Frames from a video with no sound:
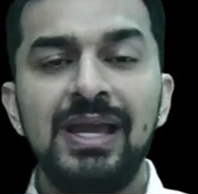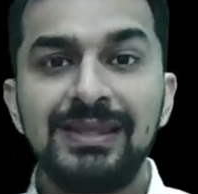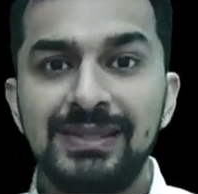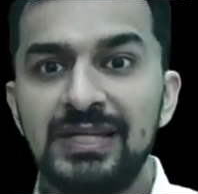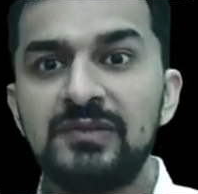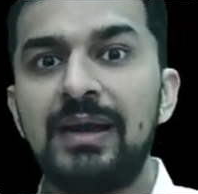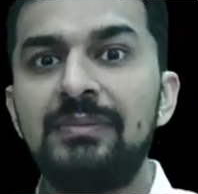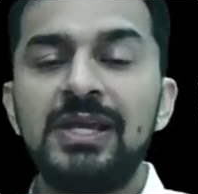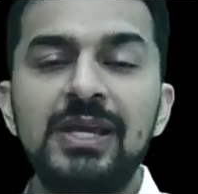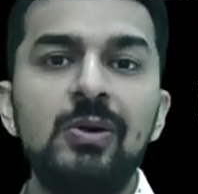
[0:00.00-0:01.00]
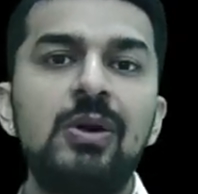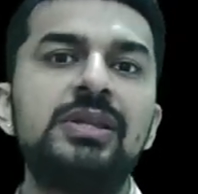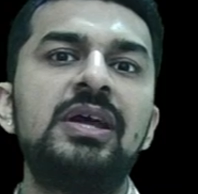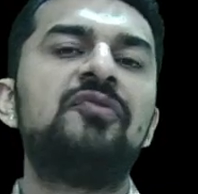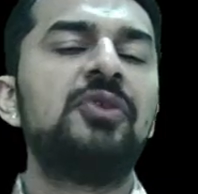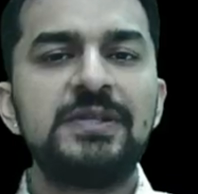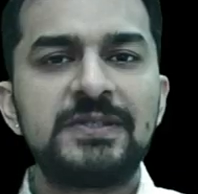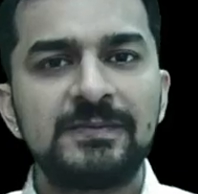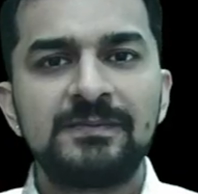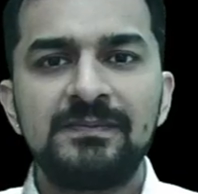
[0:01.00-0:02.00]
And that is why I'm taking all the
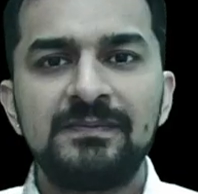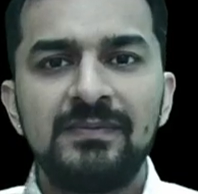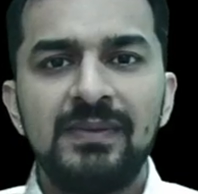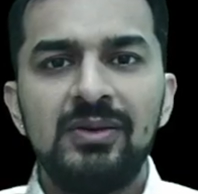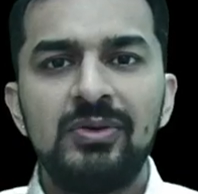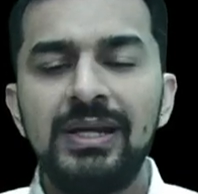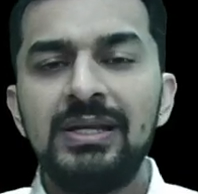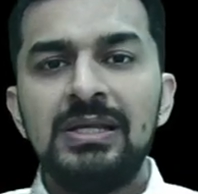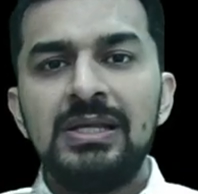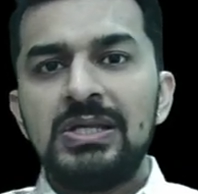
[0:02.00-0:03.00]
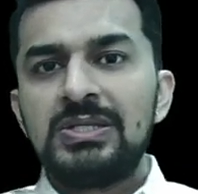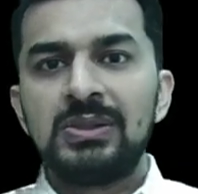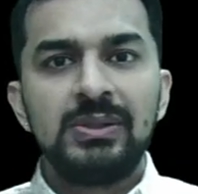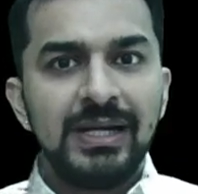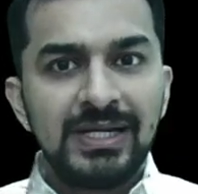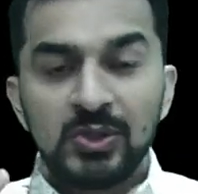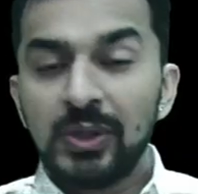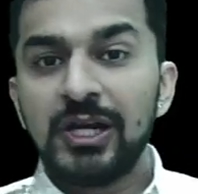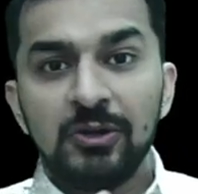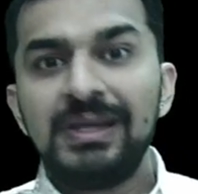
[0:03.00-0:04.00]
efforts, right? So it's
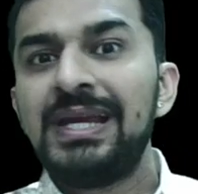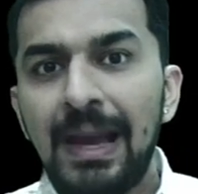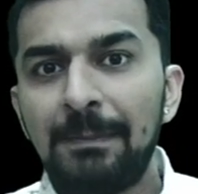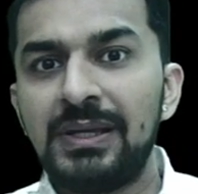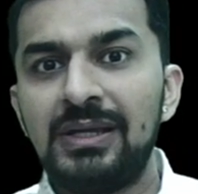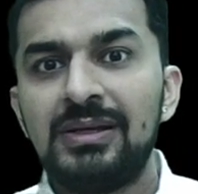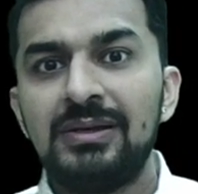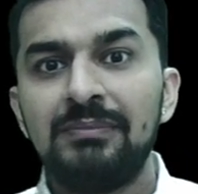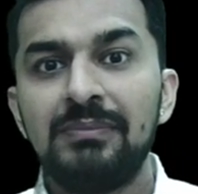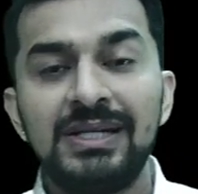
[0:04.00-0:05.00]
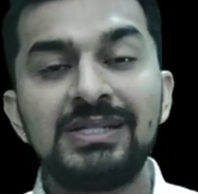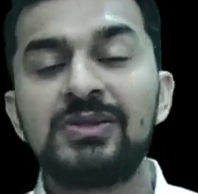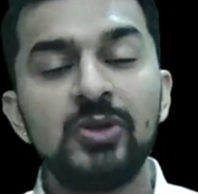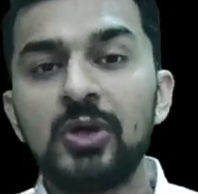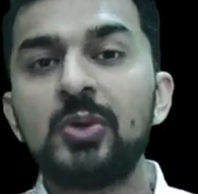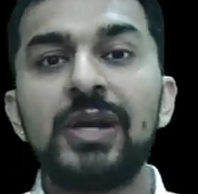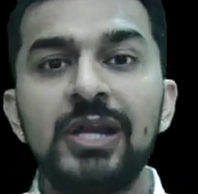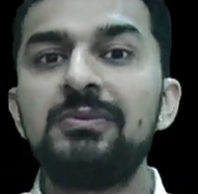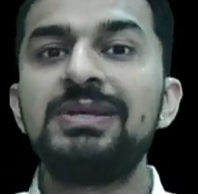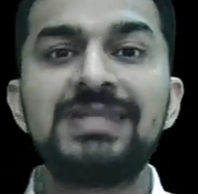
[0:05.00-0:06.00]
okay to be happy, but it's not okay
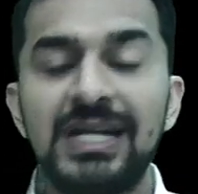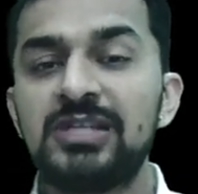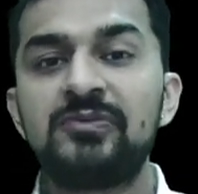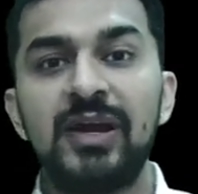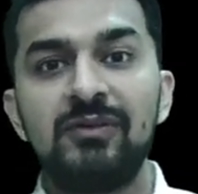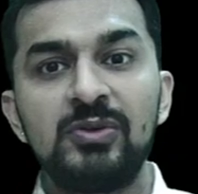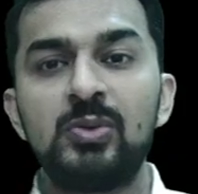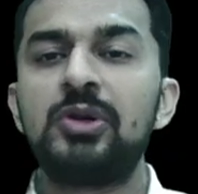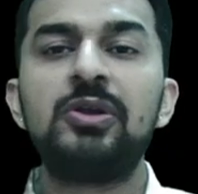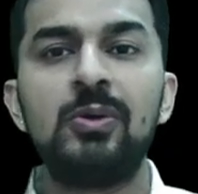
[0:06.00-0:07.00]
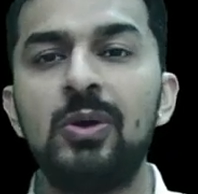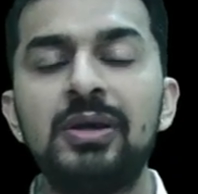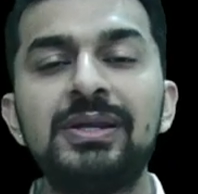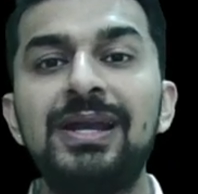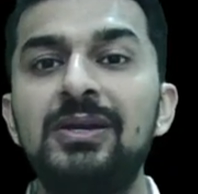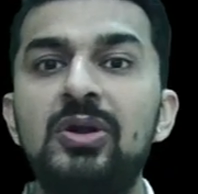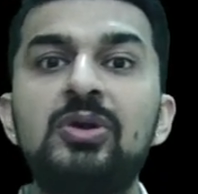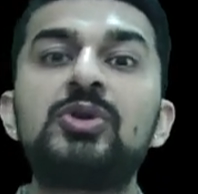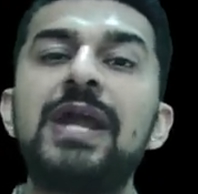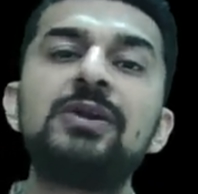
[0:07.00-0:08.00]
to be satisfied with what you got and
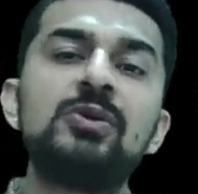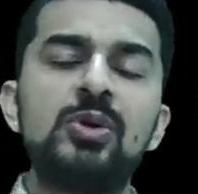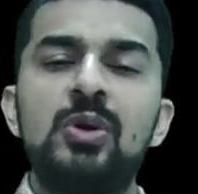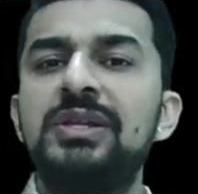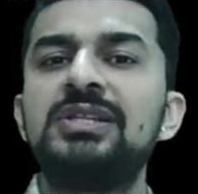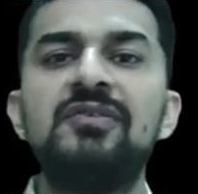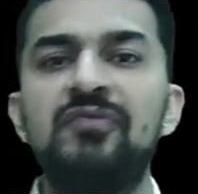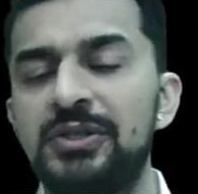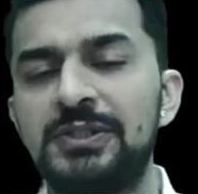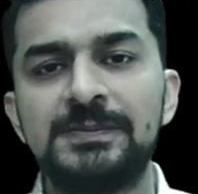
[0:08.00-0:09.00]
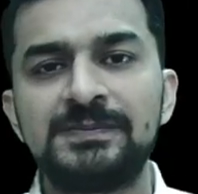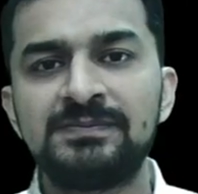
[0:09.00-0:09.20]
not trying to grow anything further.